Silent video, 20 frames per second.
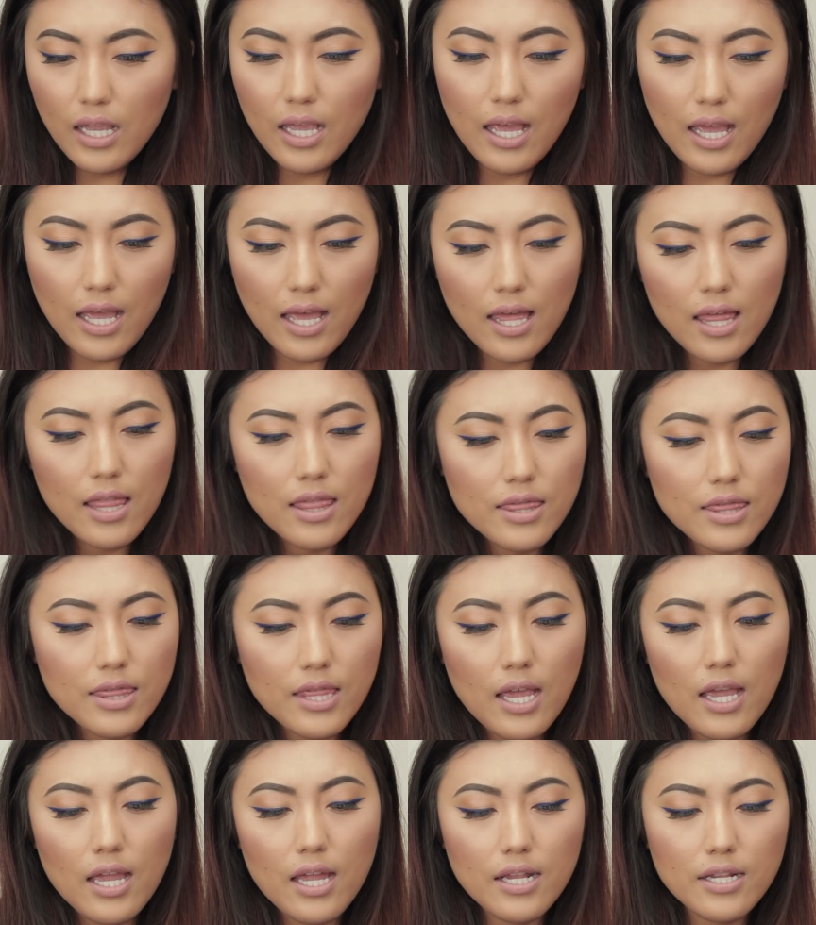and
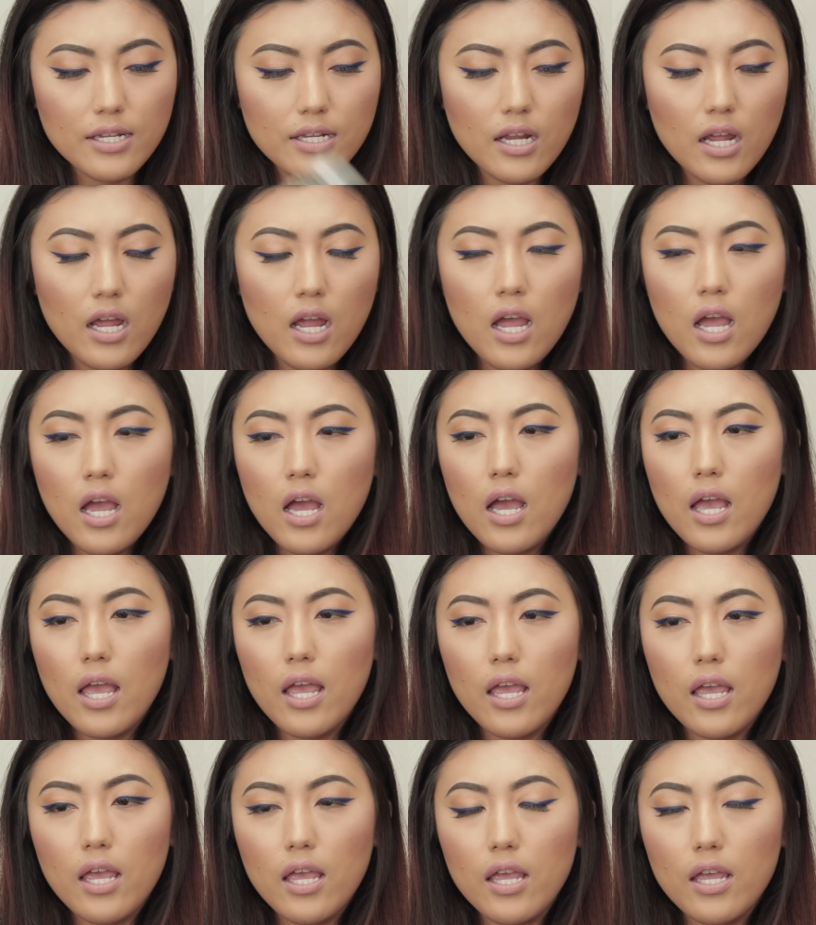then
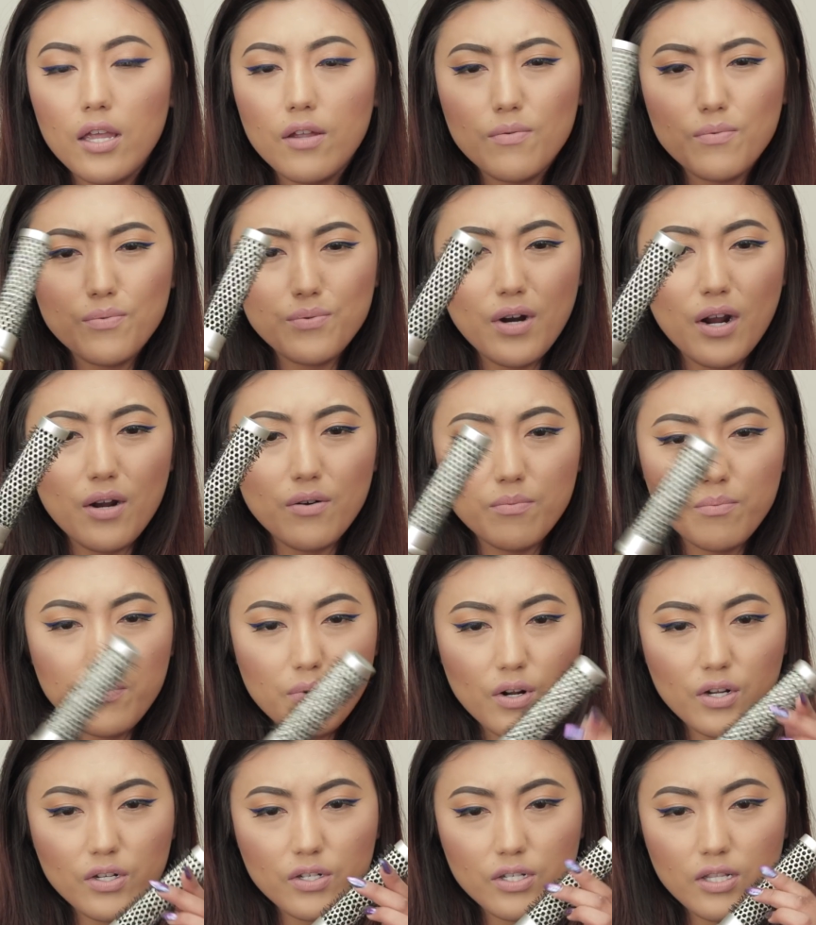a round
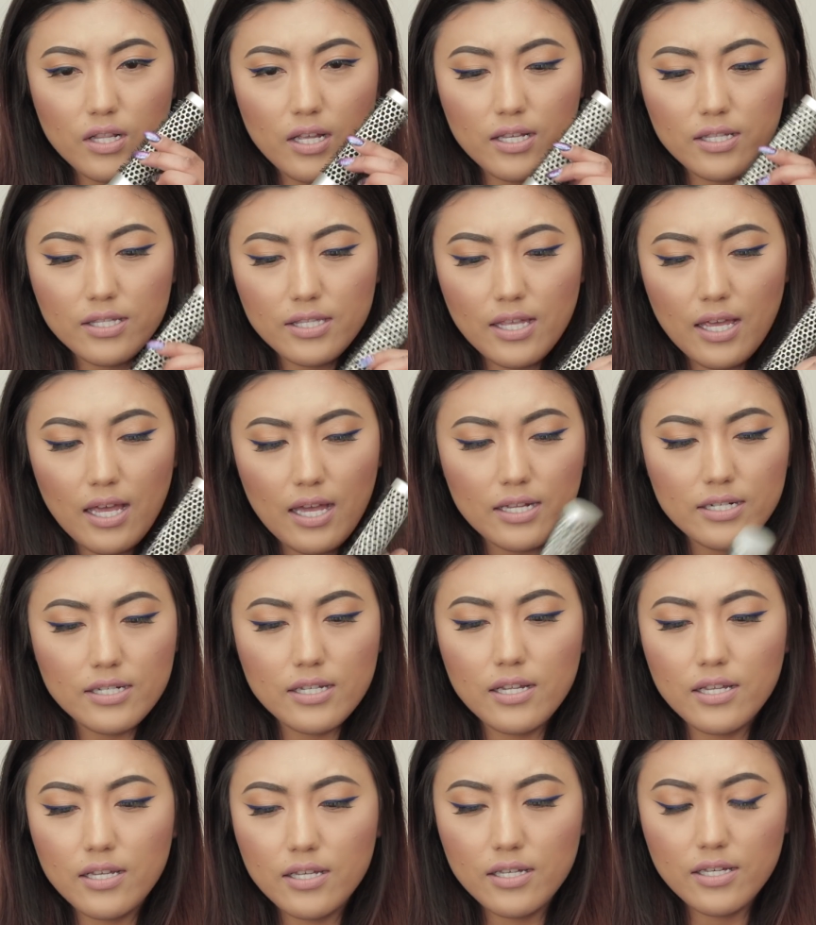brush like that.
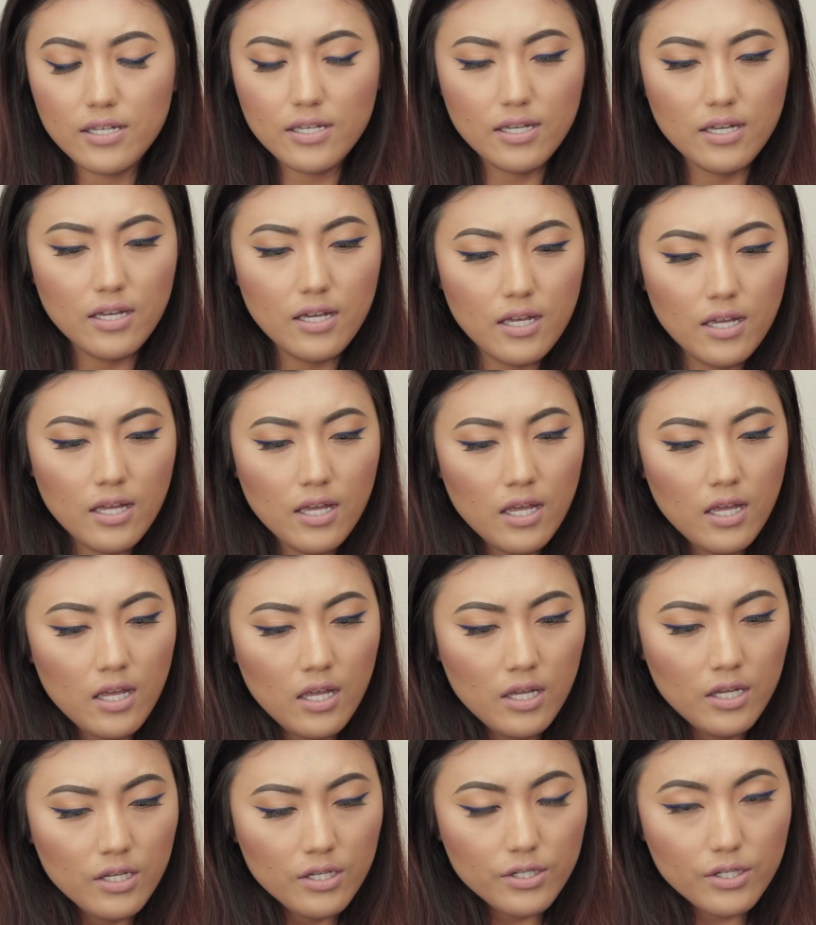
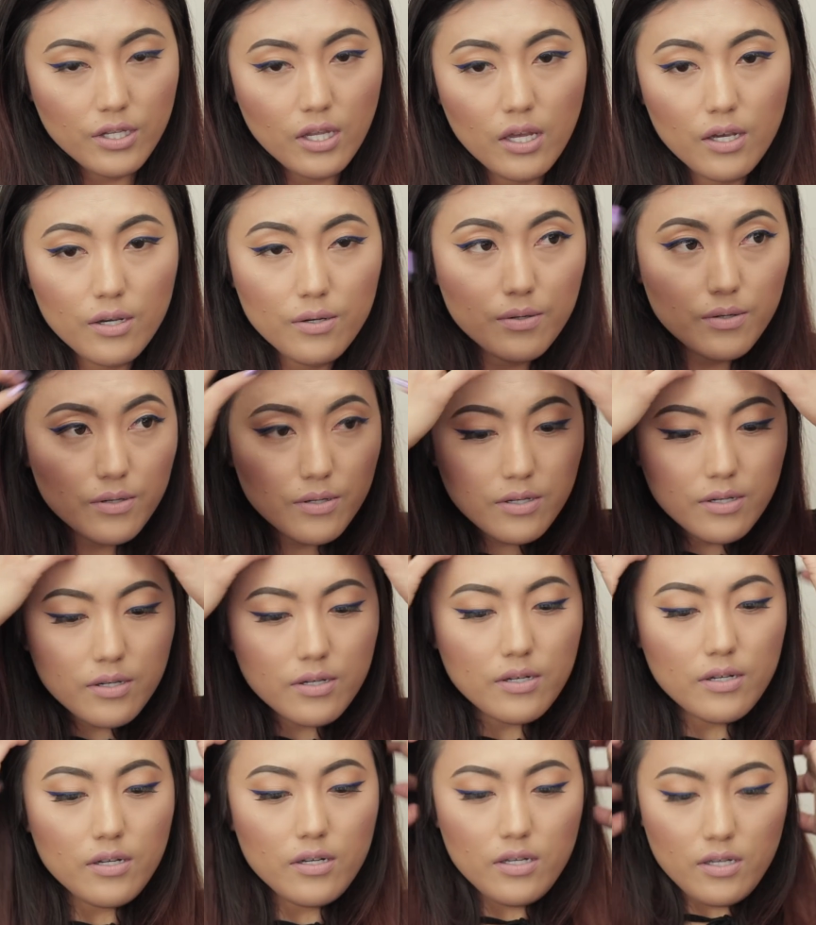So
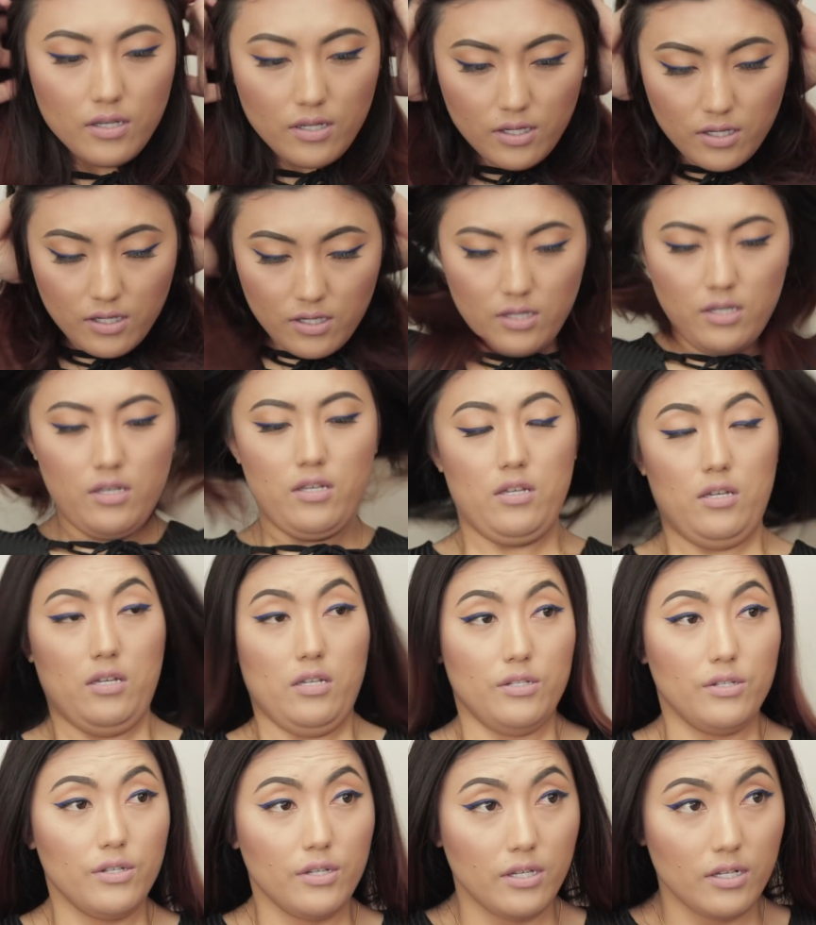
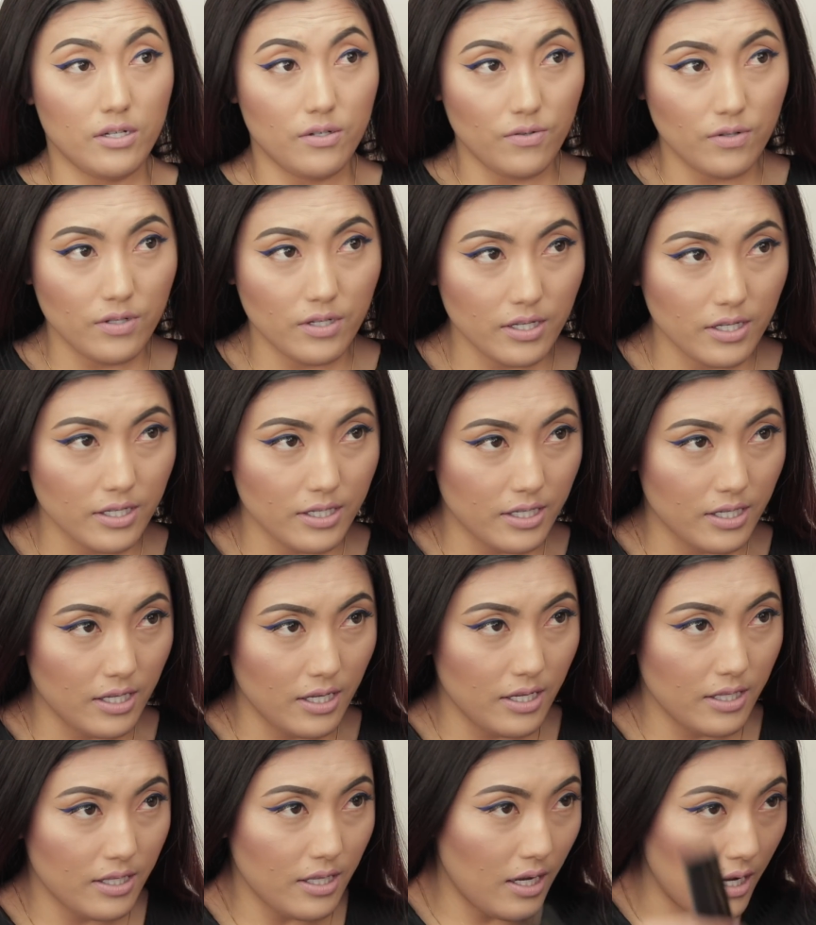as you can already
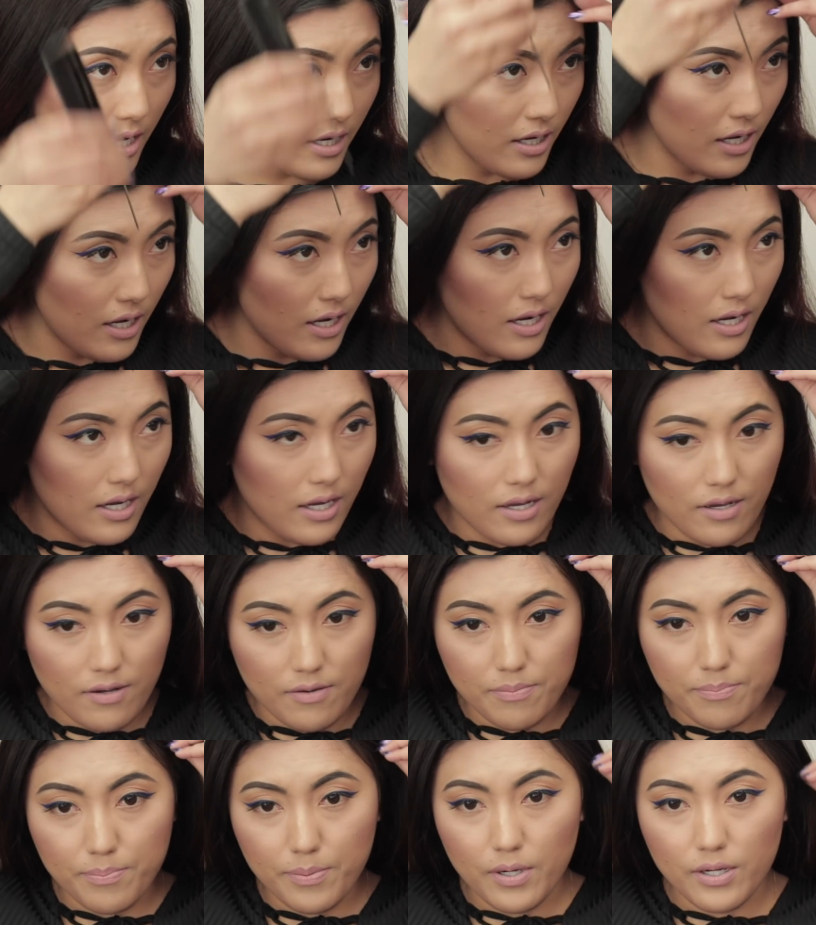see that I
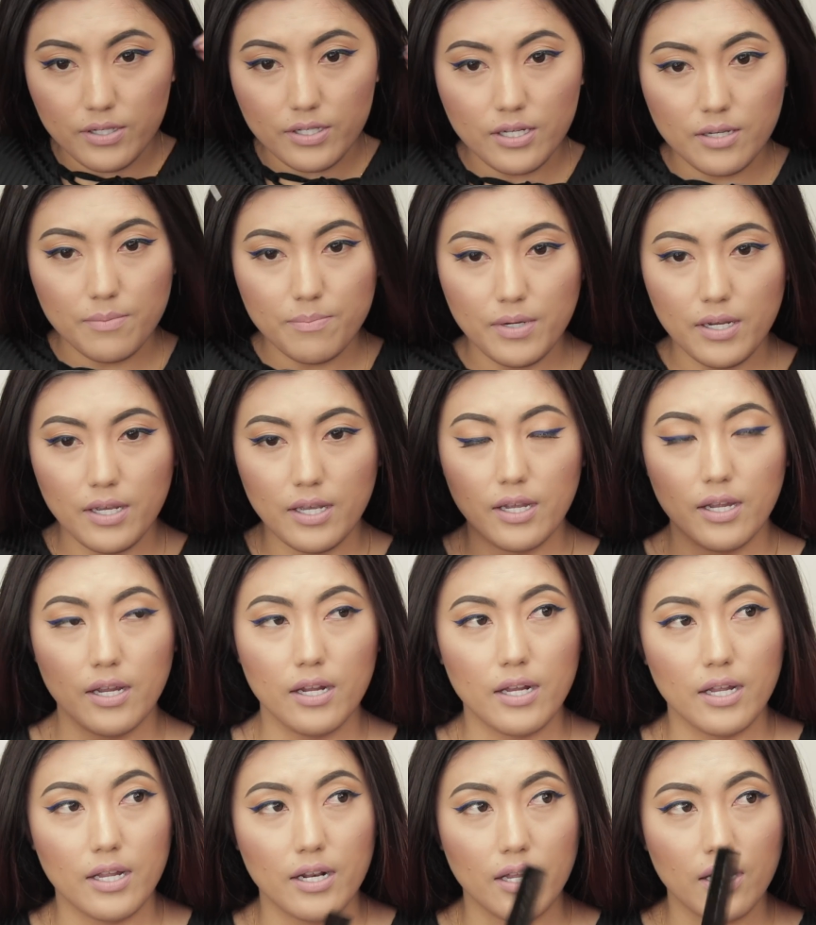have parted my
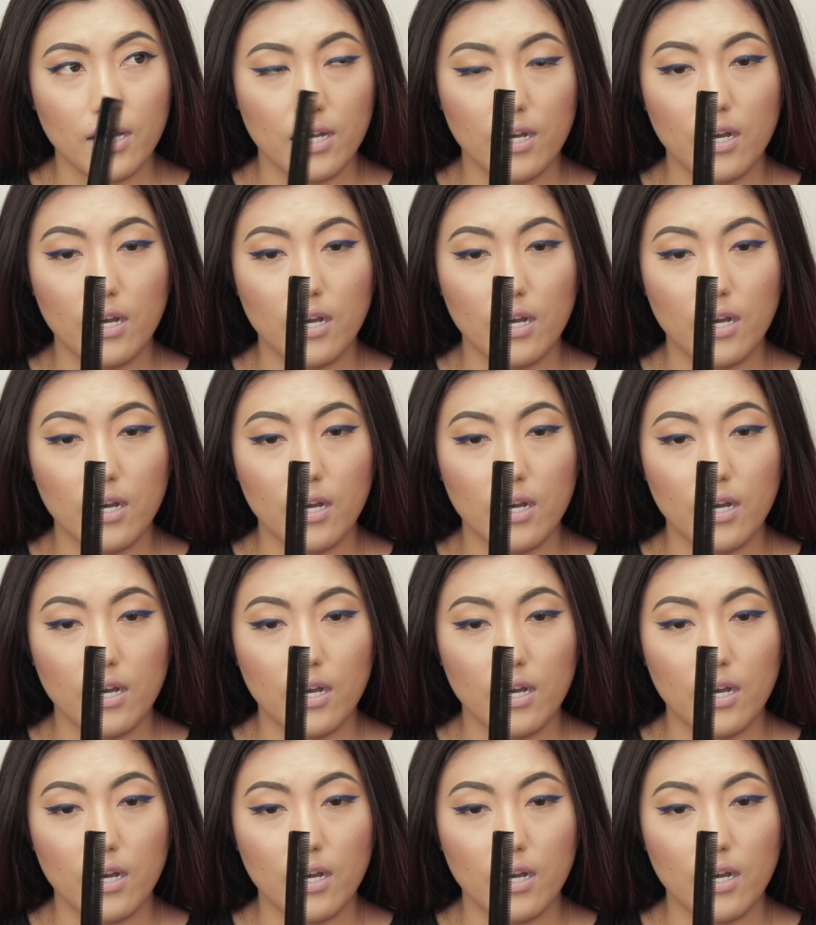hair, and